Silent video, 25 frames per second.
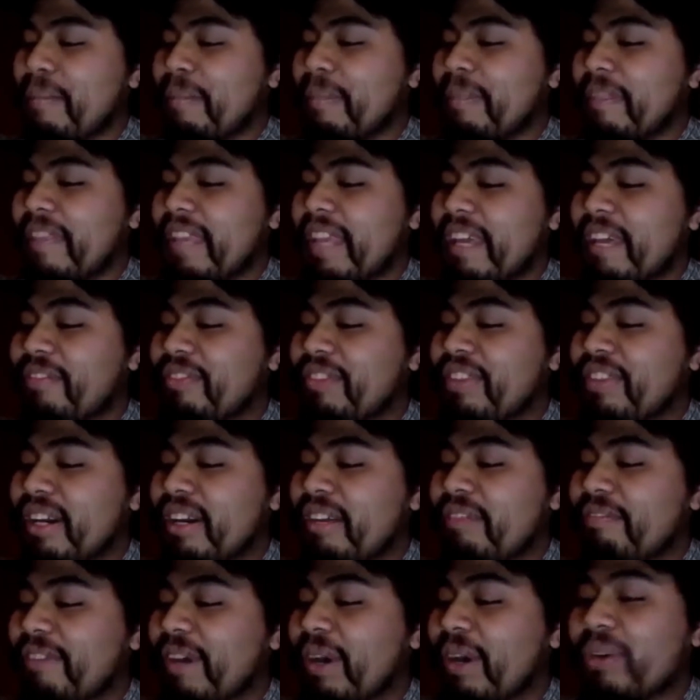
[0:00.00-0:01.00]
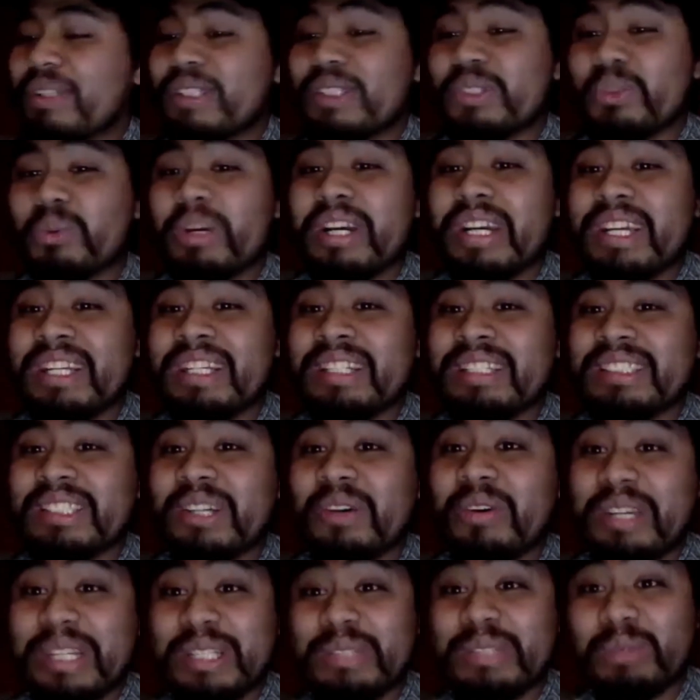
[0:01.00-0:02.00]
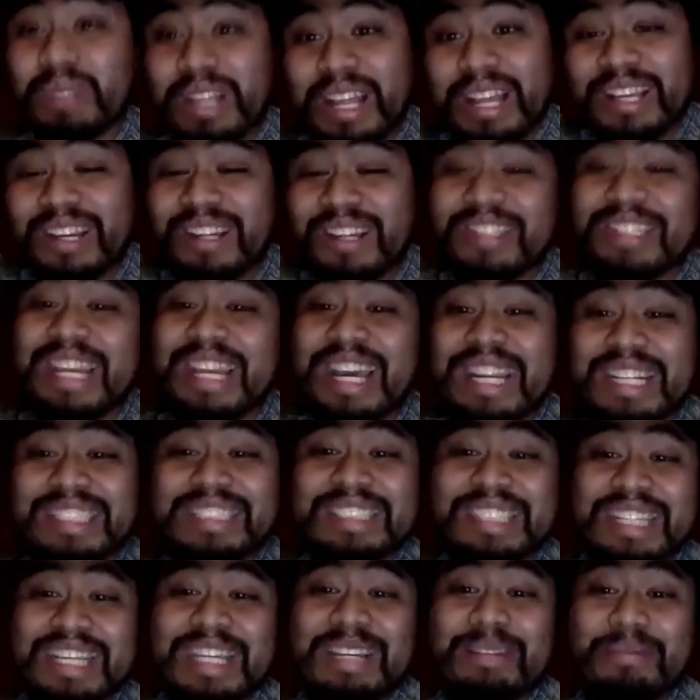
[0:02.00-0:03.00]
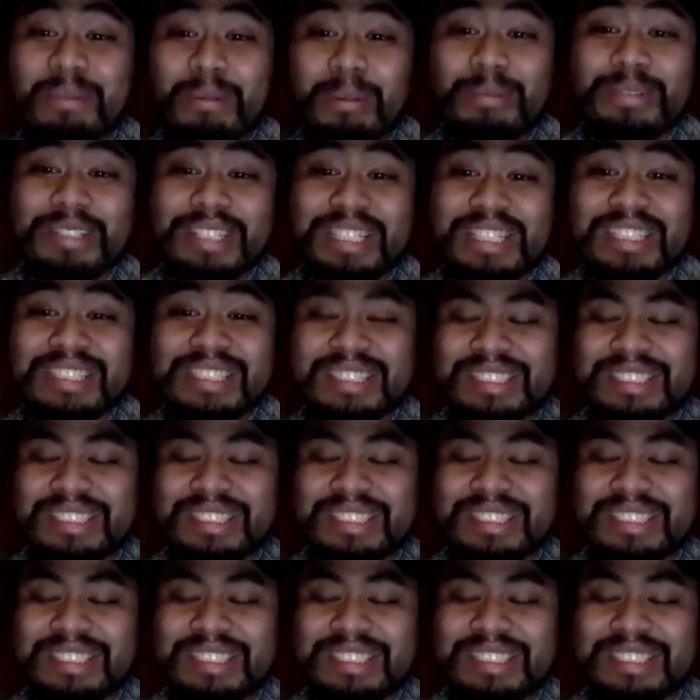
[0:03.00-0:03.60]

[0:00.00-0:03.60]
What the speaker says: if the Falcons win, so he's relying on Kenny's team. Remember this.